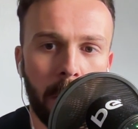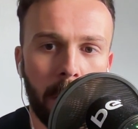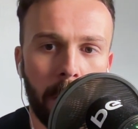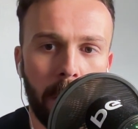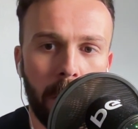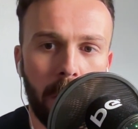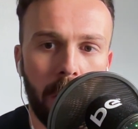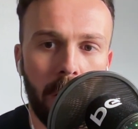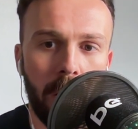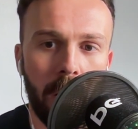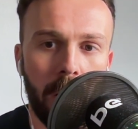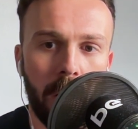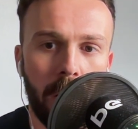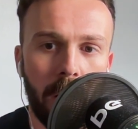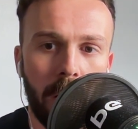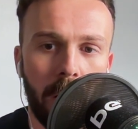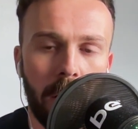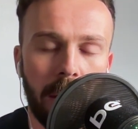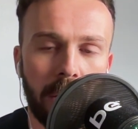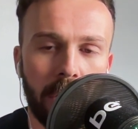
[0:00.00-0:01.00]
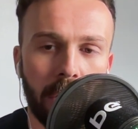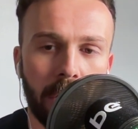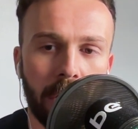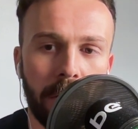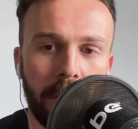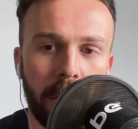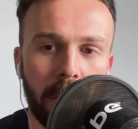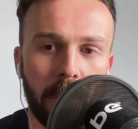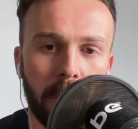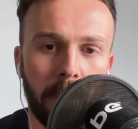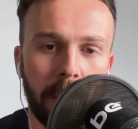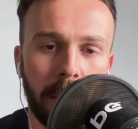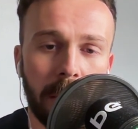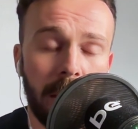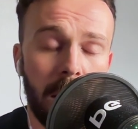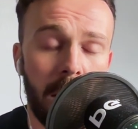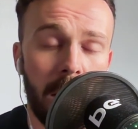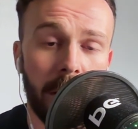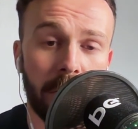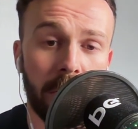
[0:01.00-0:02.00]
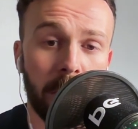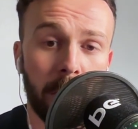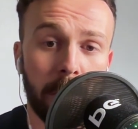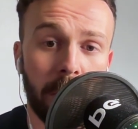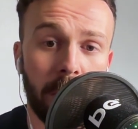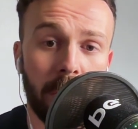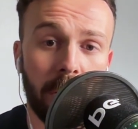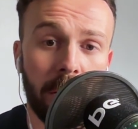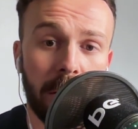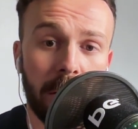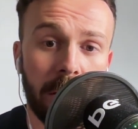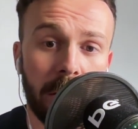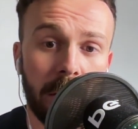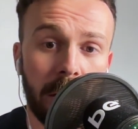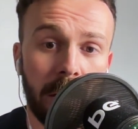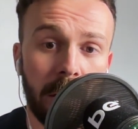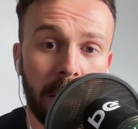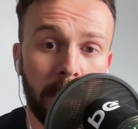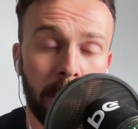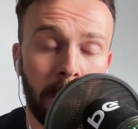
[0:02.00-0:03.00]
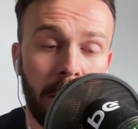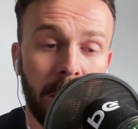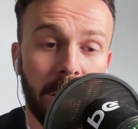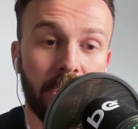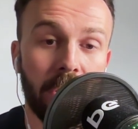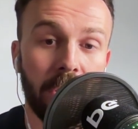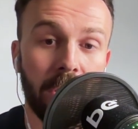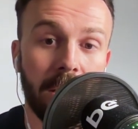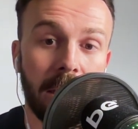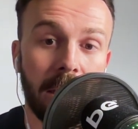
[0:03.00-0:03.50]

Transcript: but it just feels a bit daft, to be honest. And managers